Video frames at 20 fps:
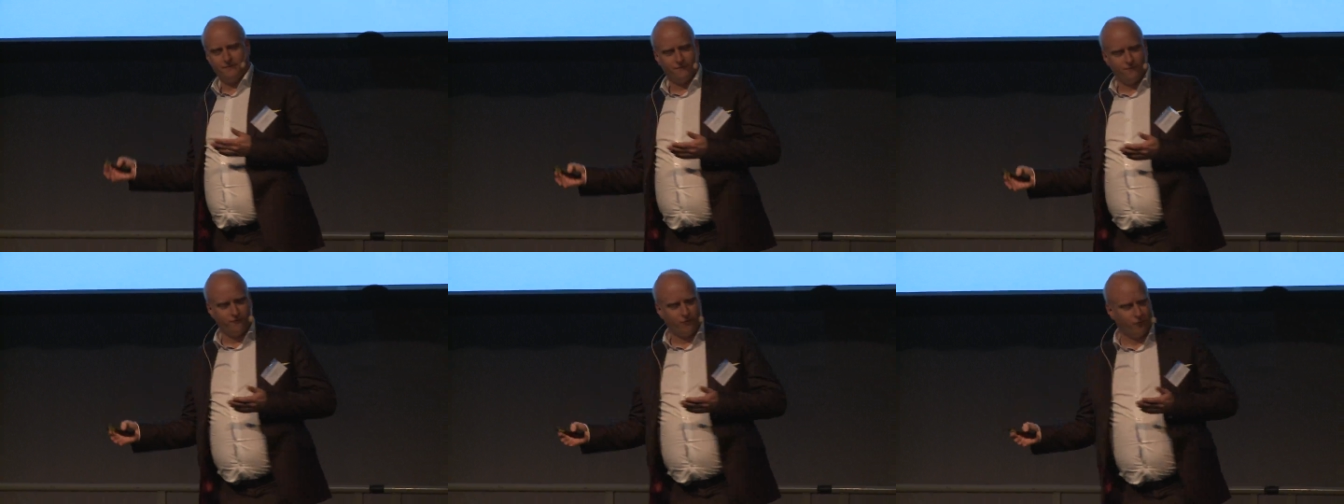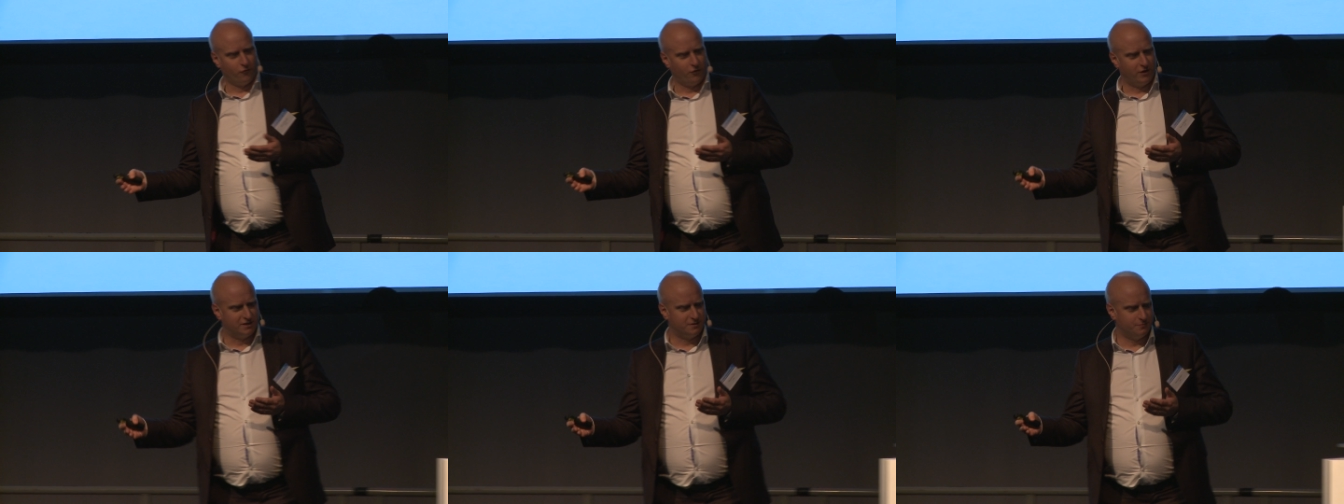
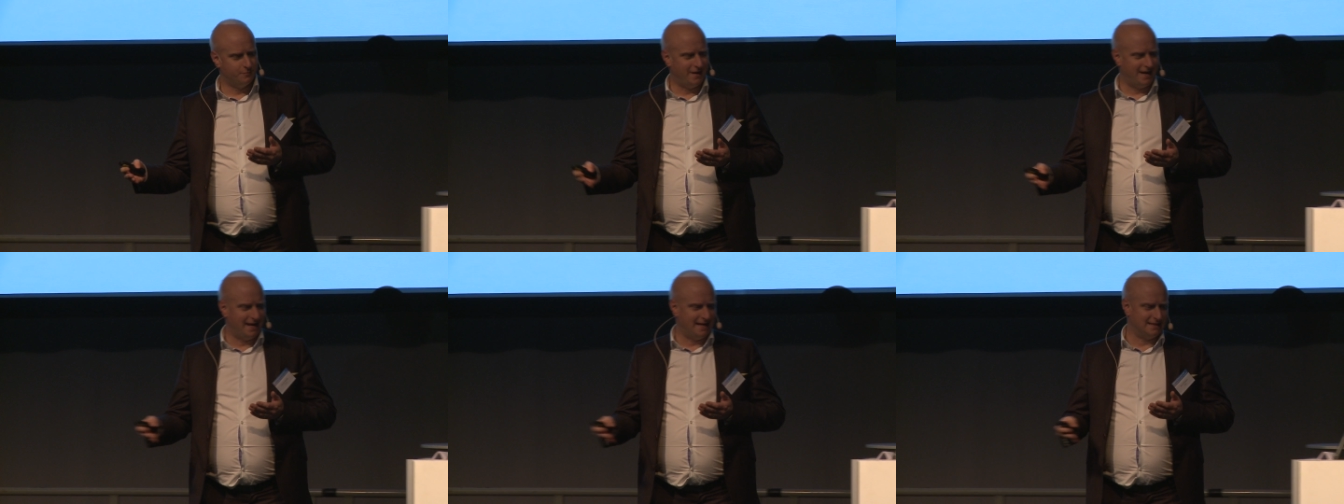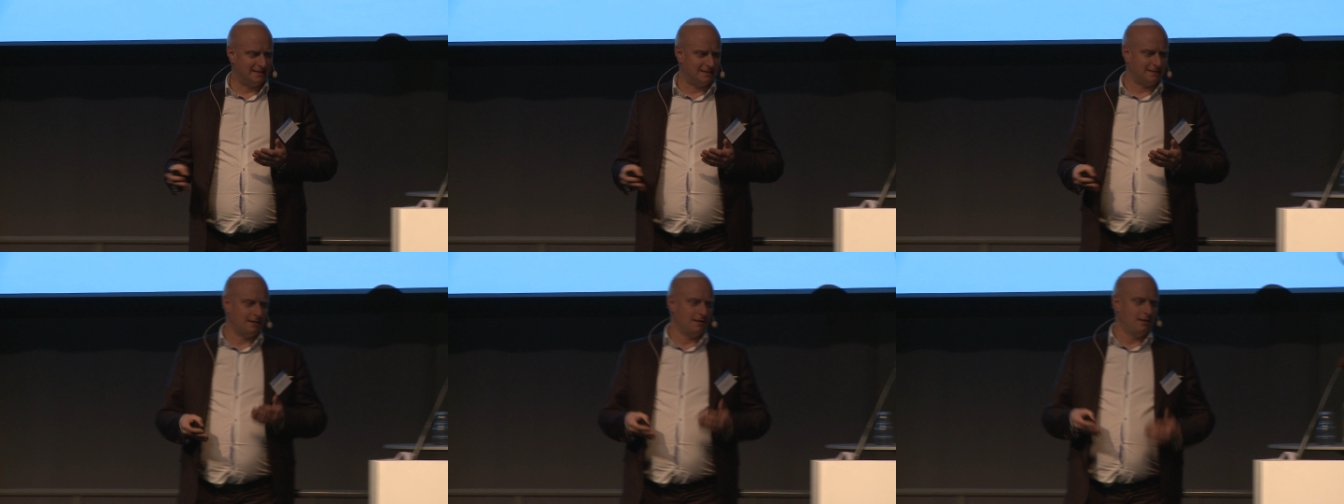
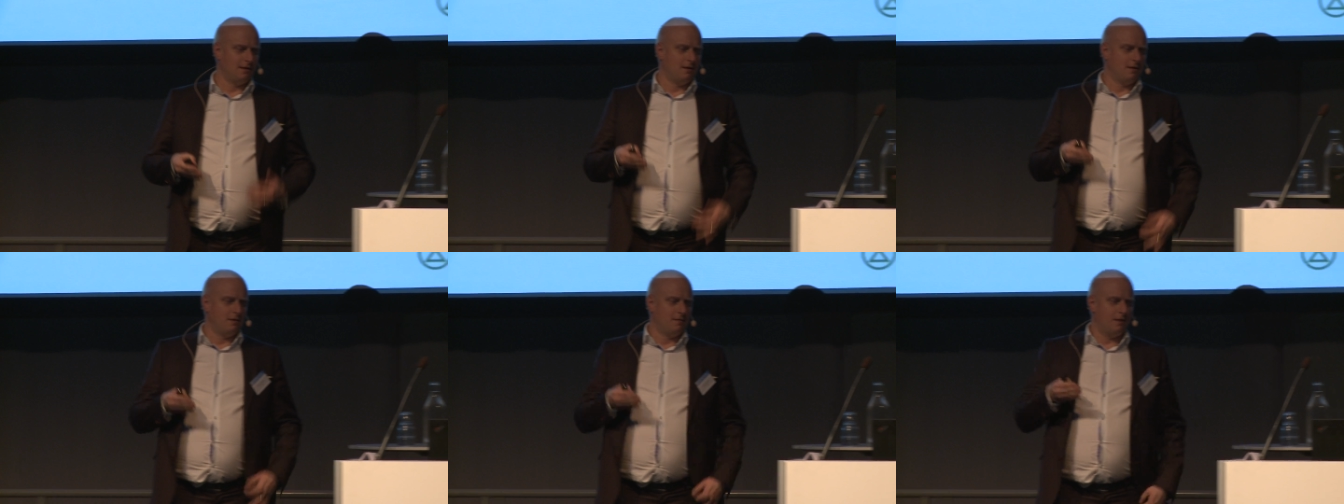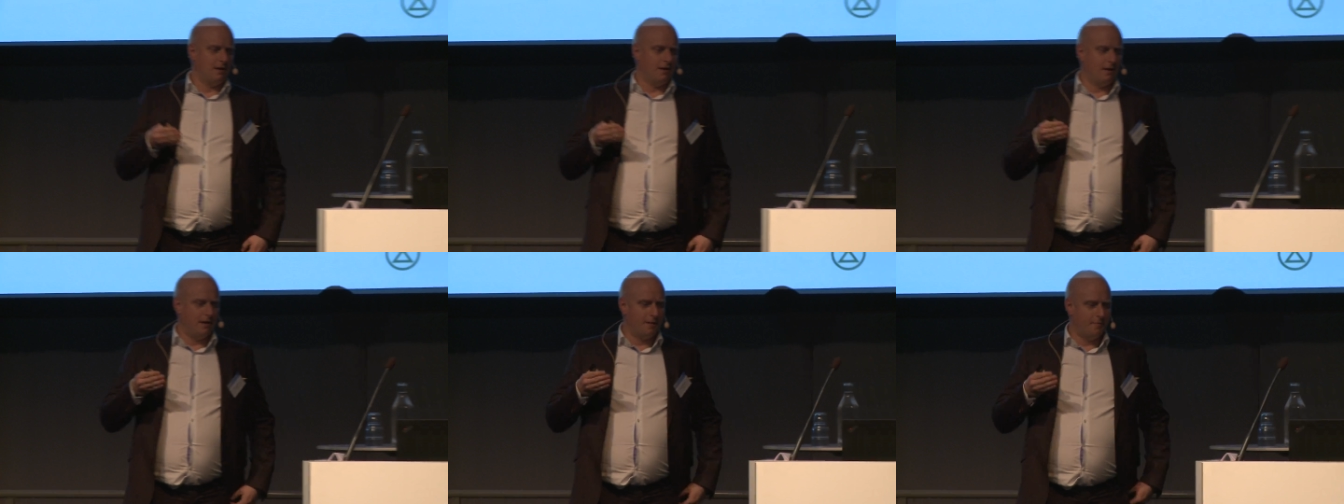forest-based
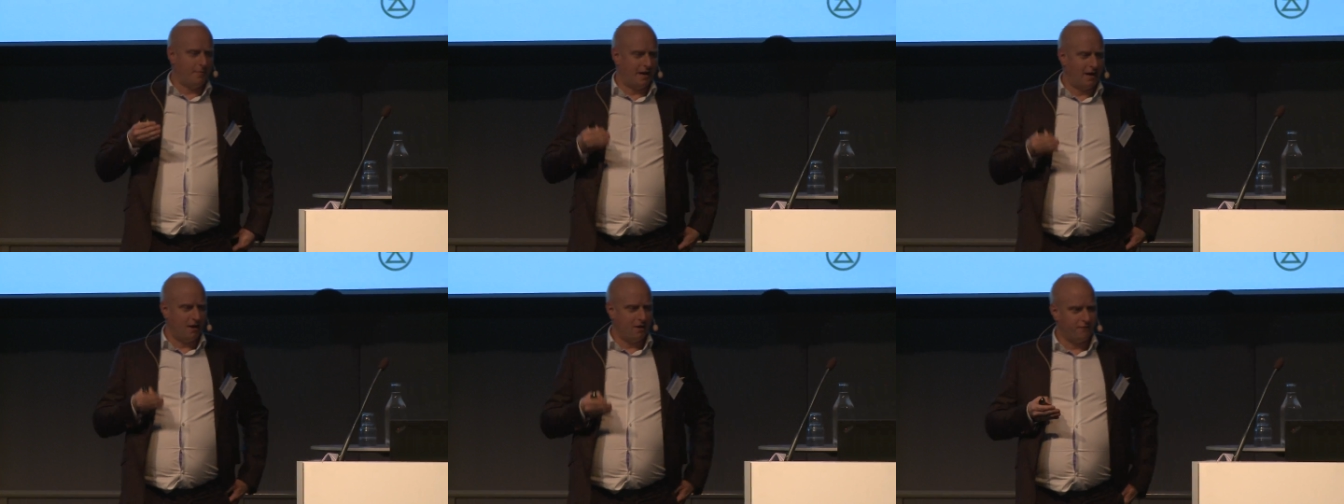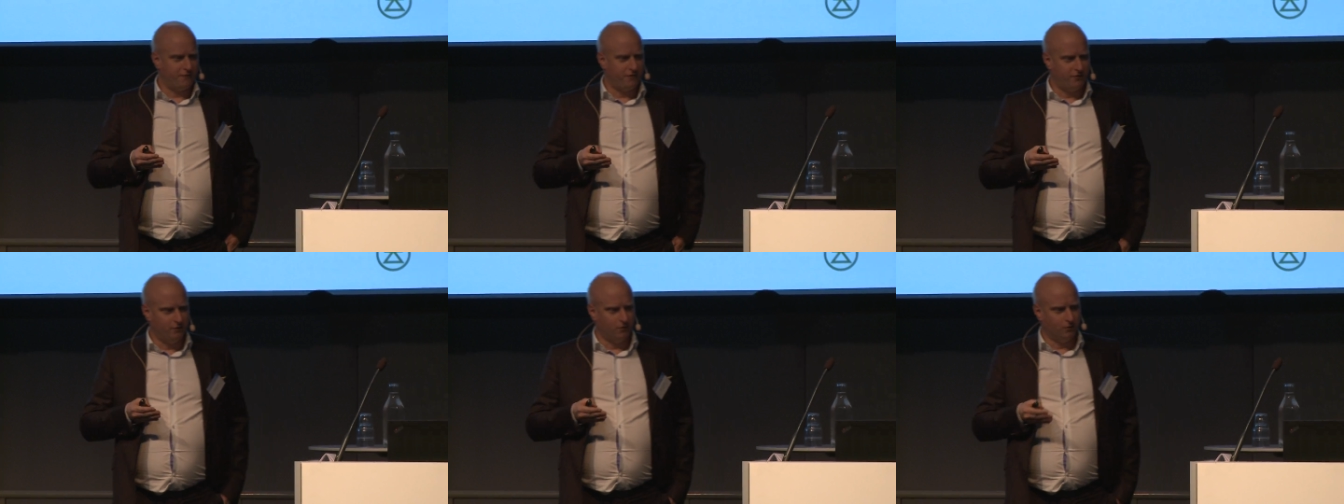
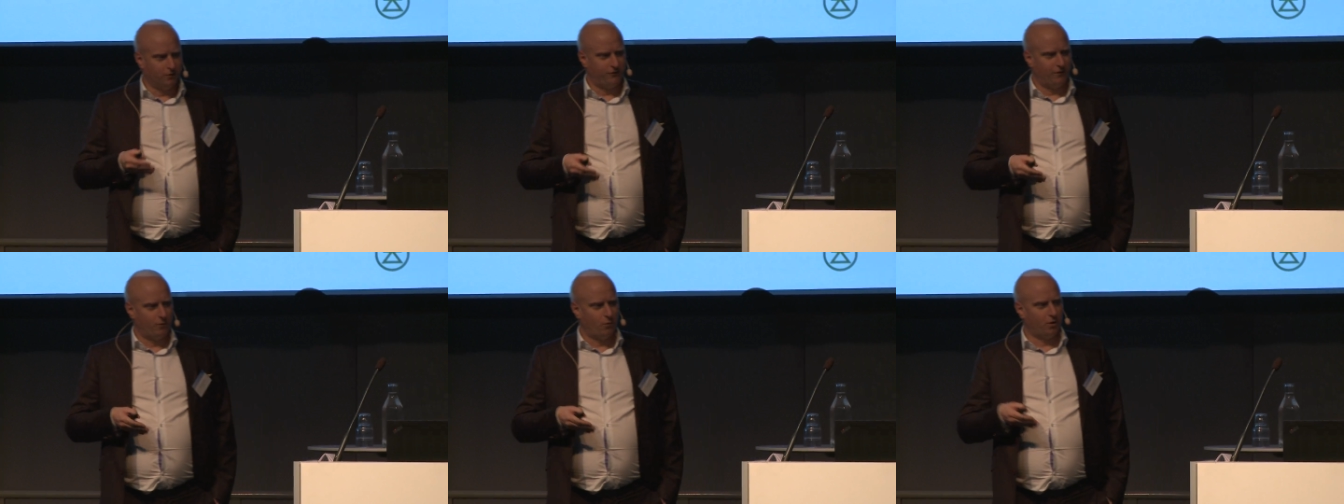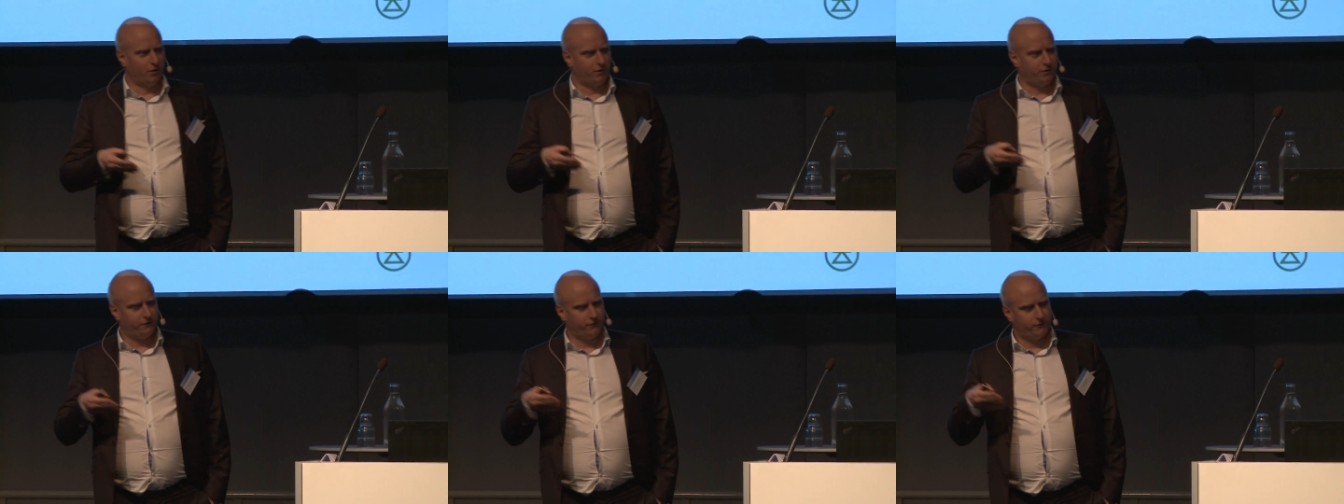biofuels and
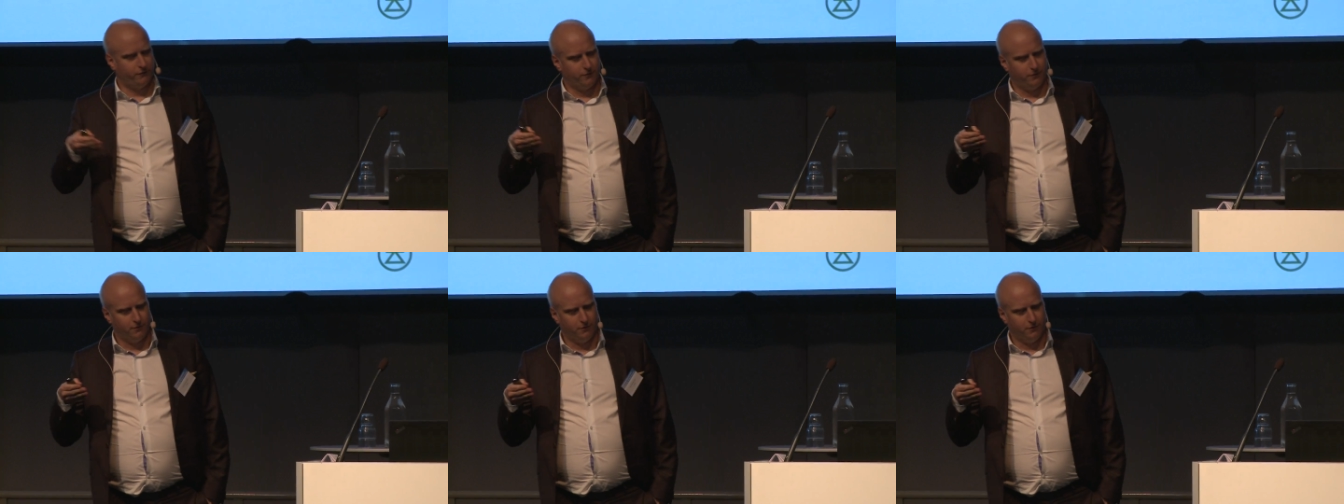what